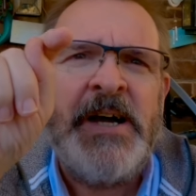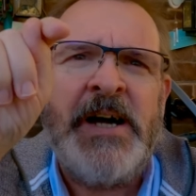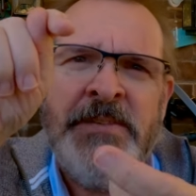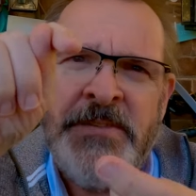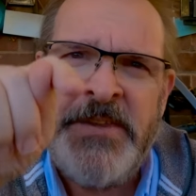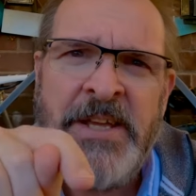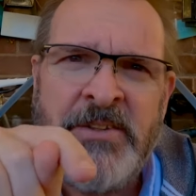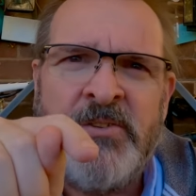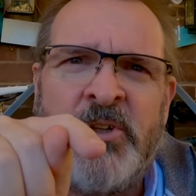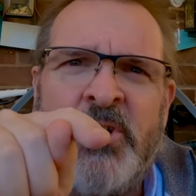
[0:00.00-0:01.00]
and
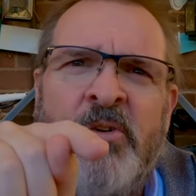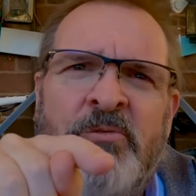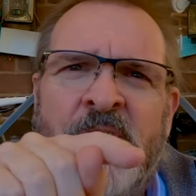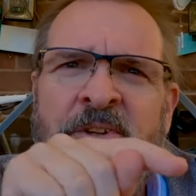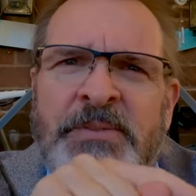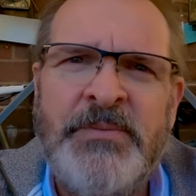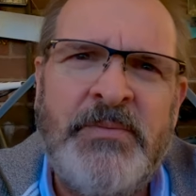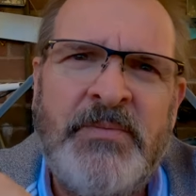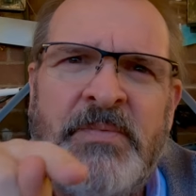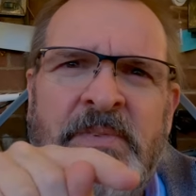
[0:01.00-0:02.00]
then the conrod
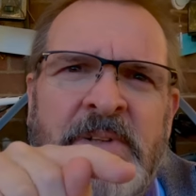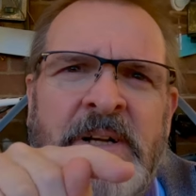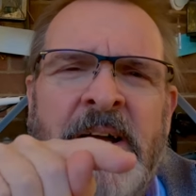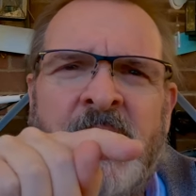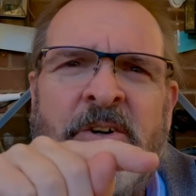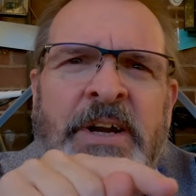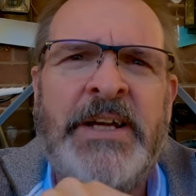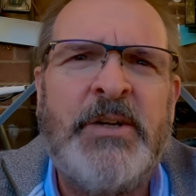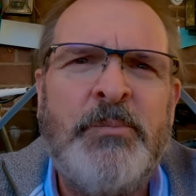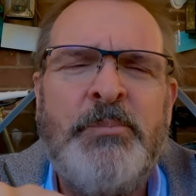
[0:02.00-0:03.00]
and
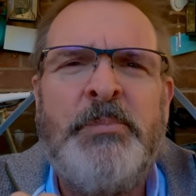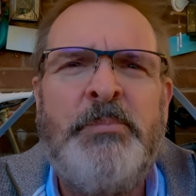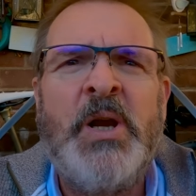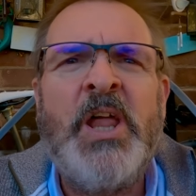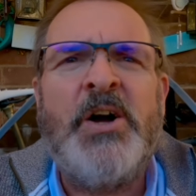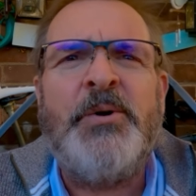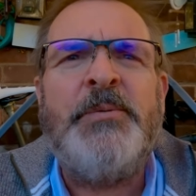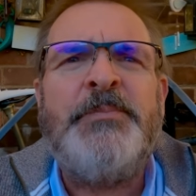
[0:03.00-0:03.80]
crank below.